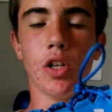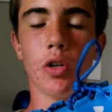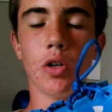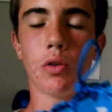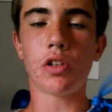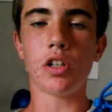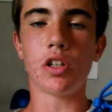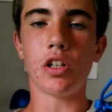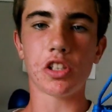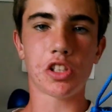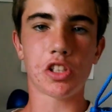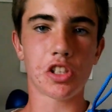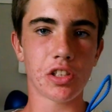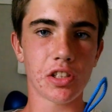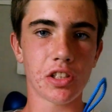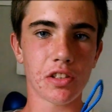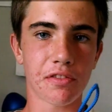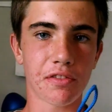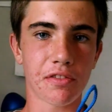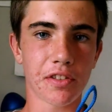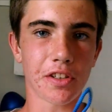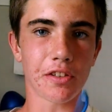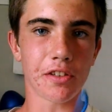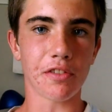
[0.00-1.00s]
no
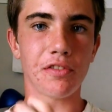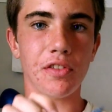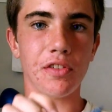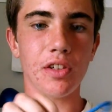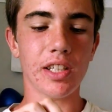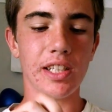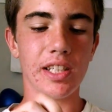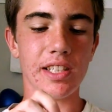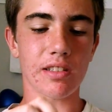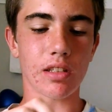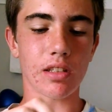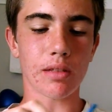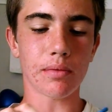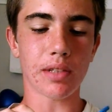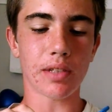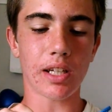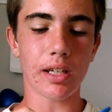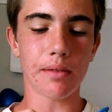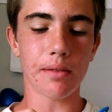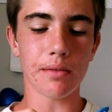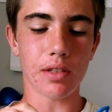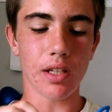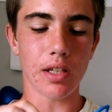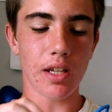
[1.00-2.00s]
cushioning for your foot, and
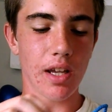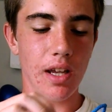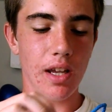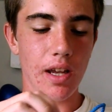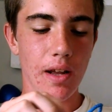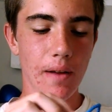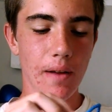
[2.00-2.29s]
sometimes